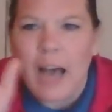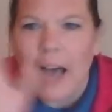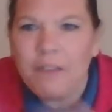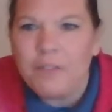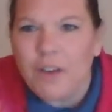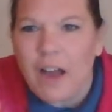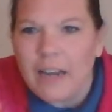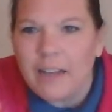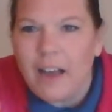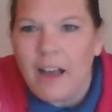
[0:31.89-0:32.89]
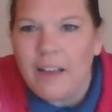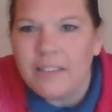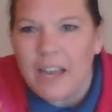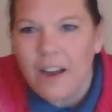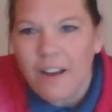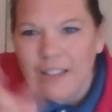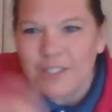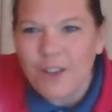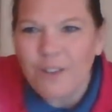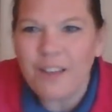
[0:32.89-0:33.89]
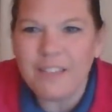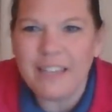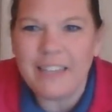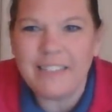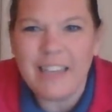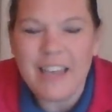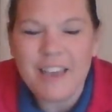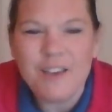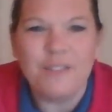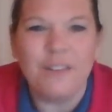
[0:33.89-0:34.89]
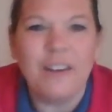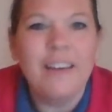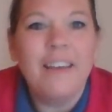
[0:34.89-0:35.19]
Hi, Veronica. Sarah, it's so lovely to see you.